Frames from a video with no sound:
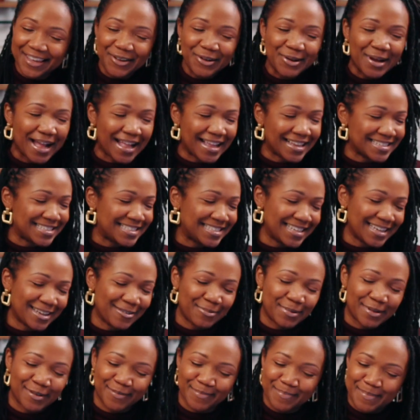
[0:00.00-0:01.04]
you got to
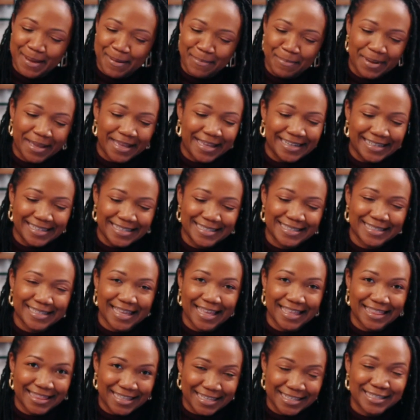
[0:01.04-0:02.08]
stick with me because
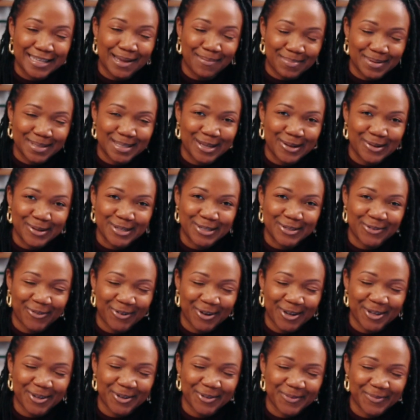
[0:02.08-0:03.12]
this episode is
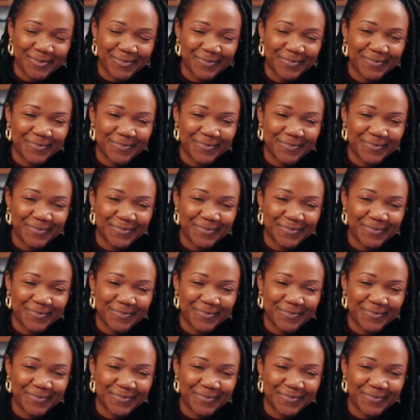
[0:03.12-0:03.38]
for you.